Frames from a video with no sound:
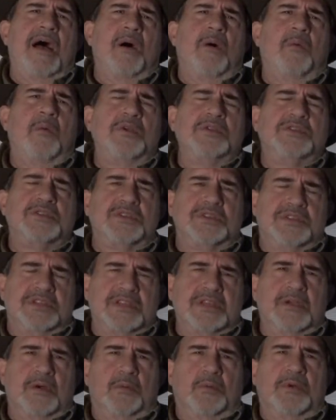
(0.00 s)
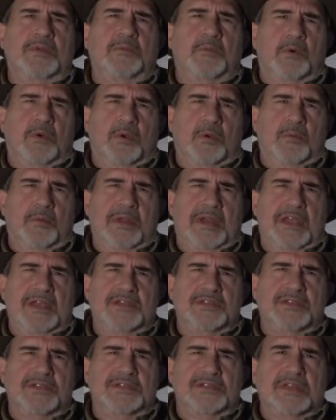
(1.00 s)
we should deal with world
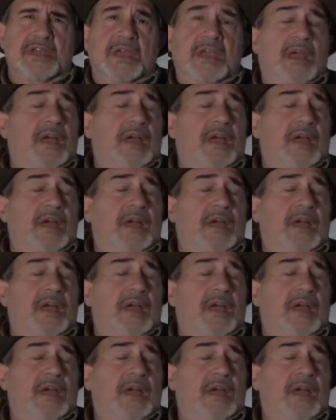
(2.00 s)
religions.